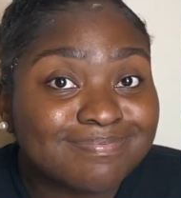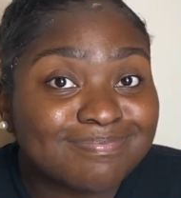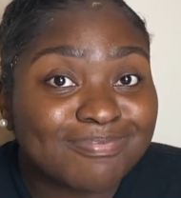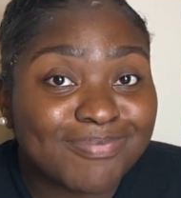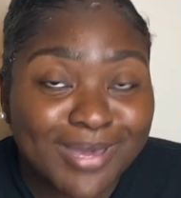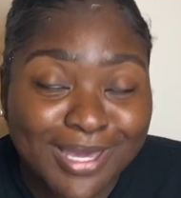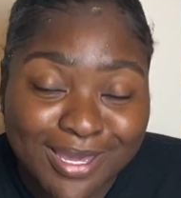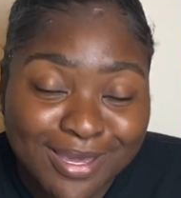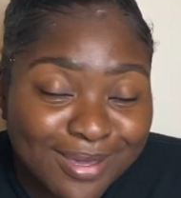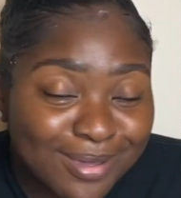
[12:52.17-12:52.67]

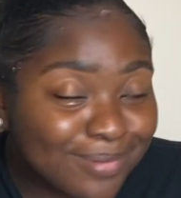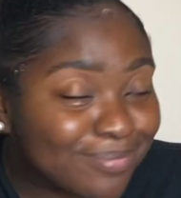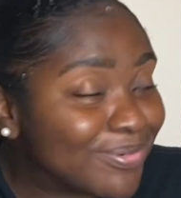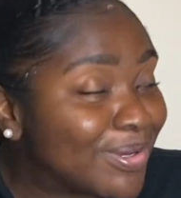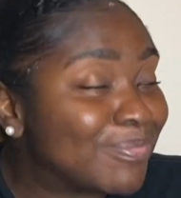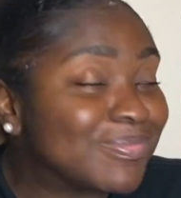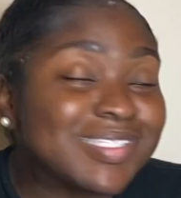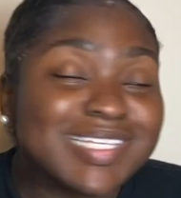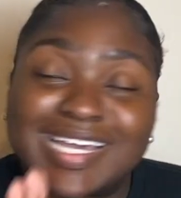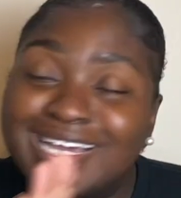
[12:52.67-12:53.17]
Babe,
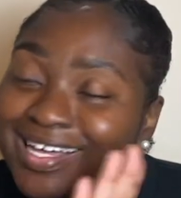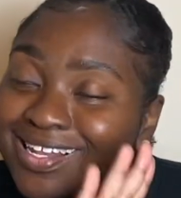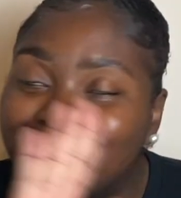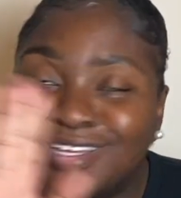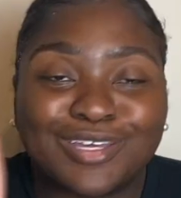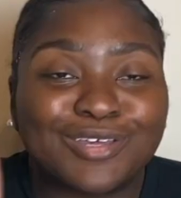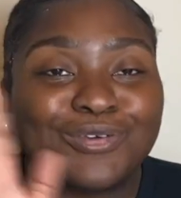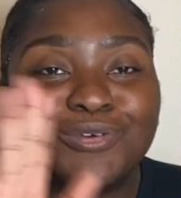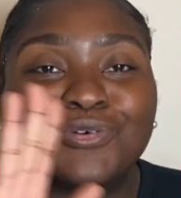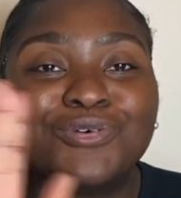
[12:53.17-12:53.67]
I'm
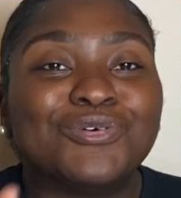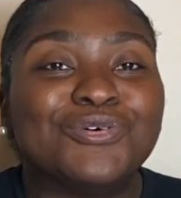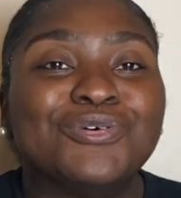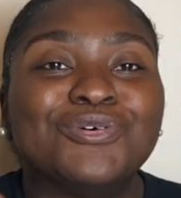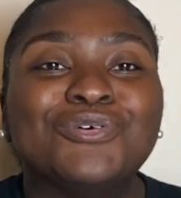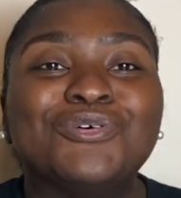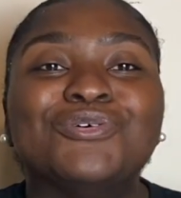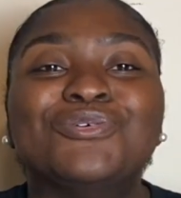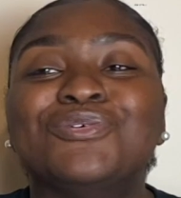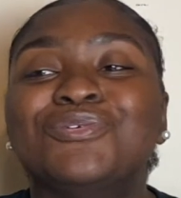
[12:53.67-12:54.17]
telling
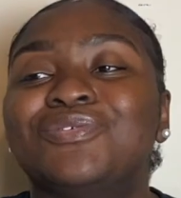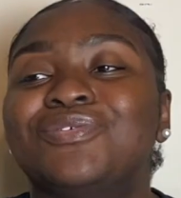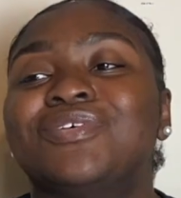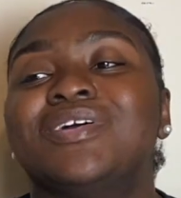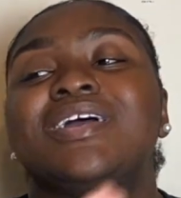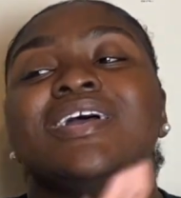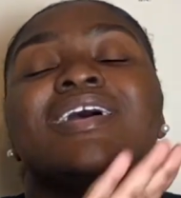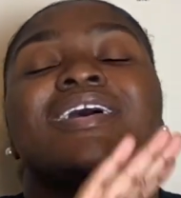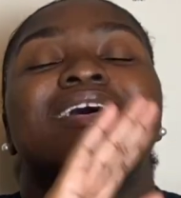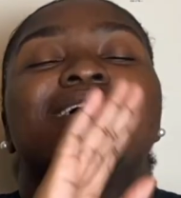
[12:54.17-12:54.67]
you,
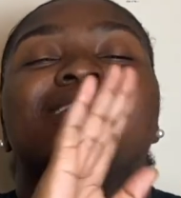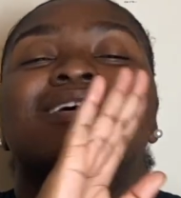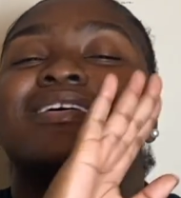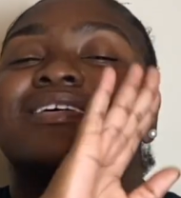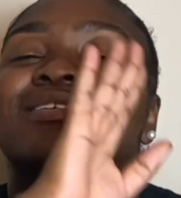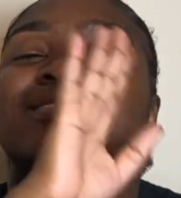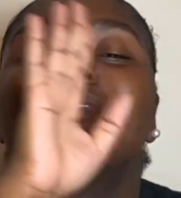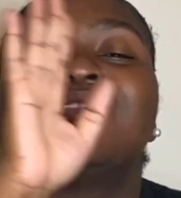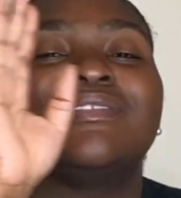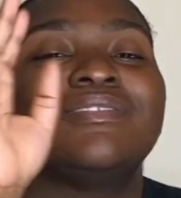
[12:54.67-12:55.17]

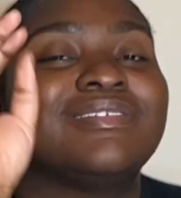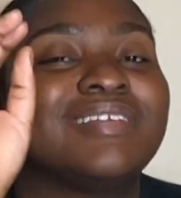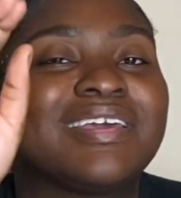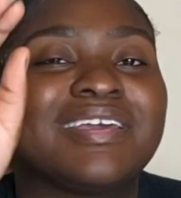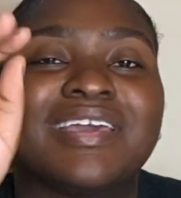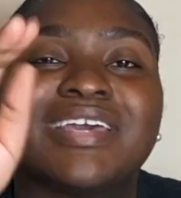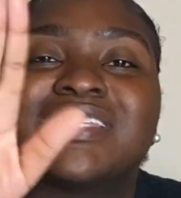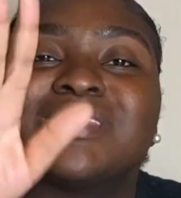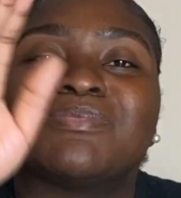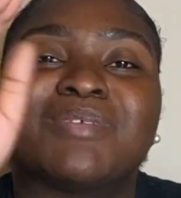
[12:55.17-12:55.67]

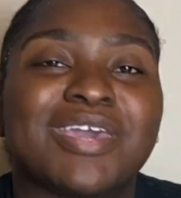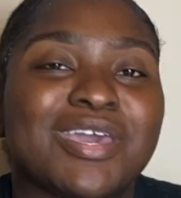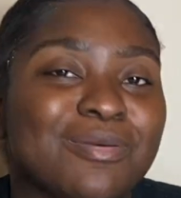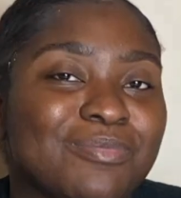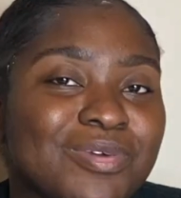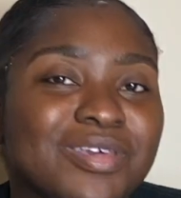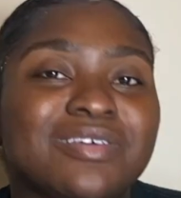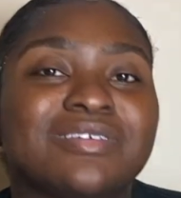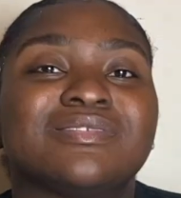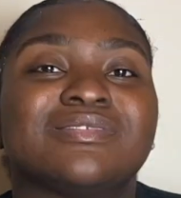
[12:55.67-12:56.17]
get some
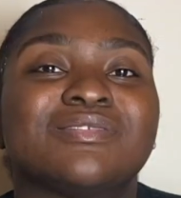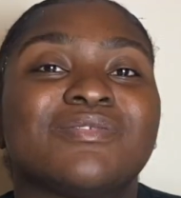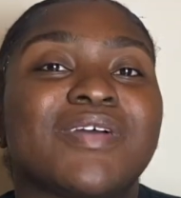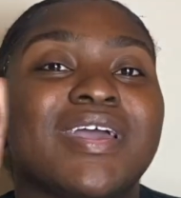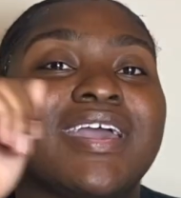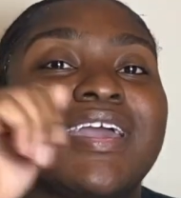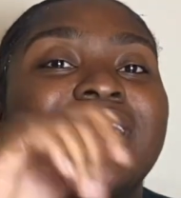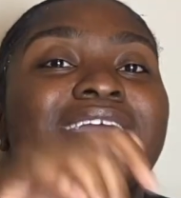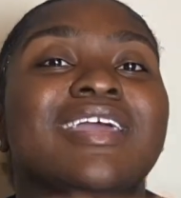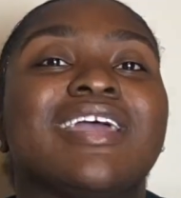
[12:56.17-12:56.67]
canned beans,
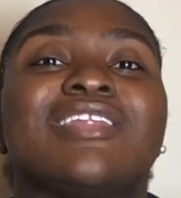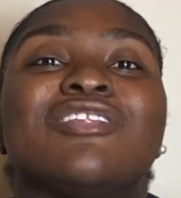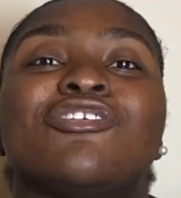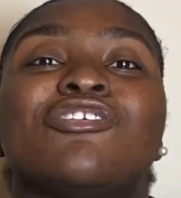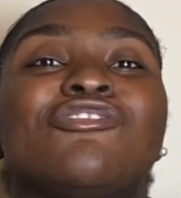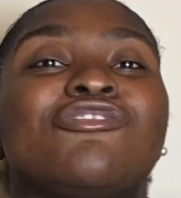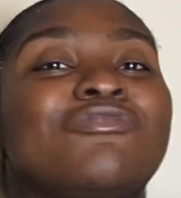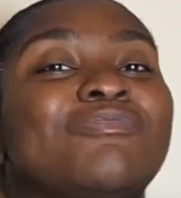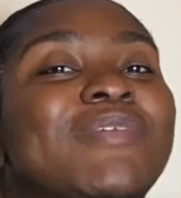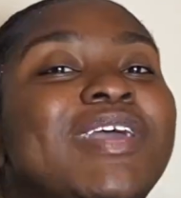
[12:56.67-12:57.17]
okay? And
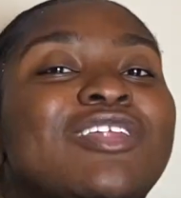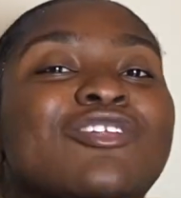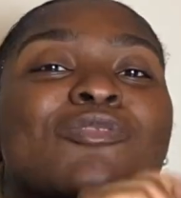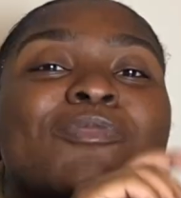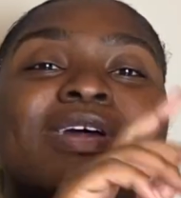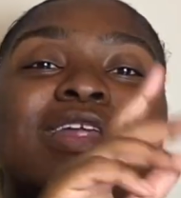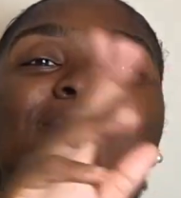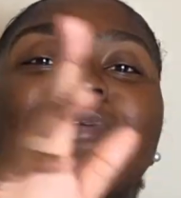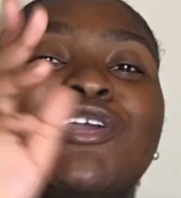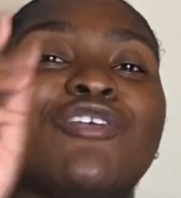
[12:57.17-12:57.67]
don't make
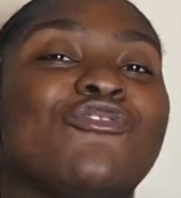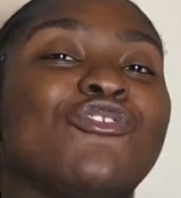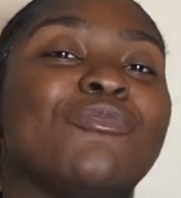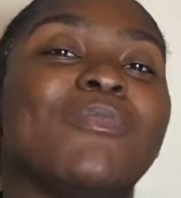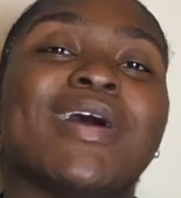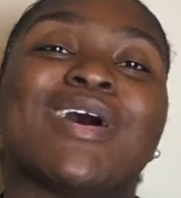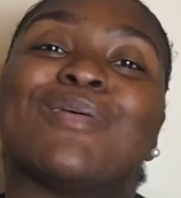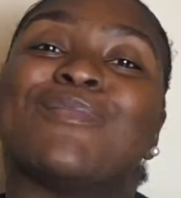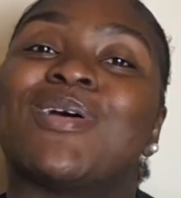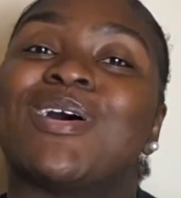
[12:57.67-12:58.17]
nobody make you feel
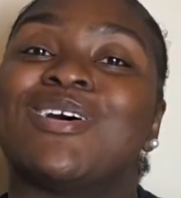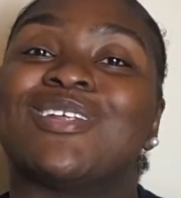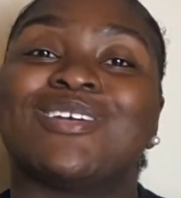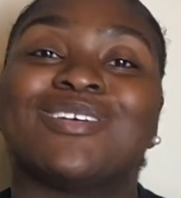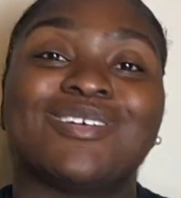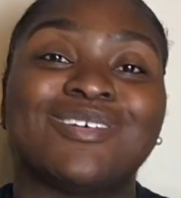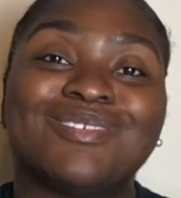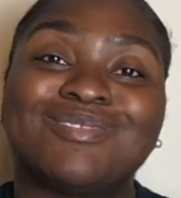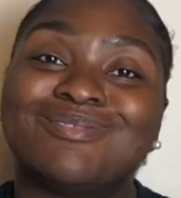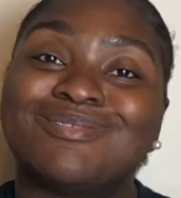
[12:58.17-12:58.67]
bad about
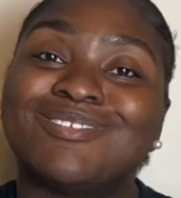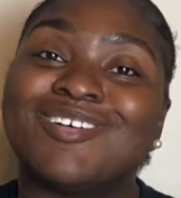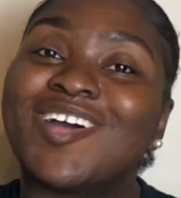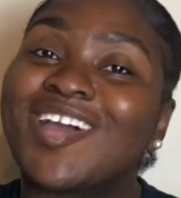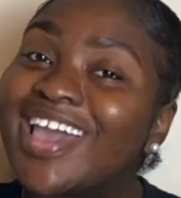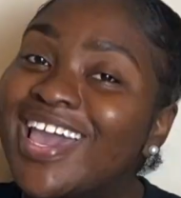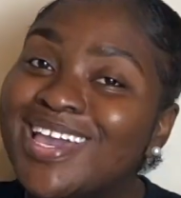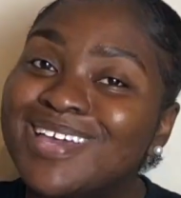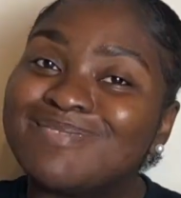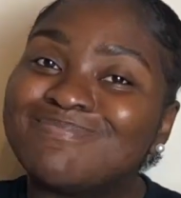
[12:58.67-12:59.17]
it,
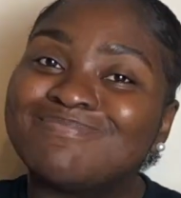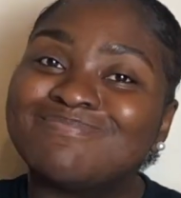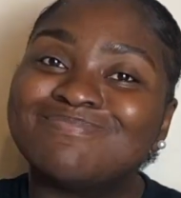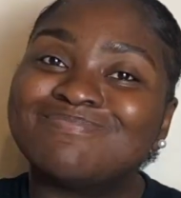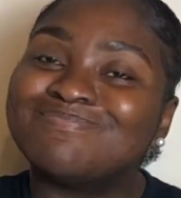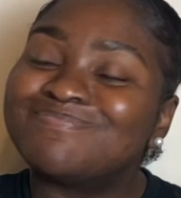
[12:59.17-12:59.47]
okay?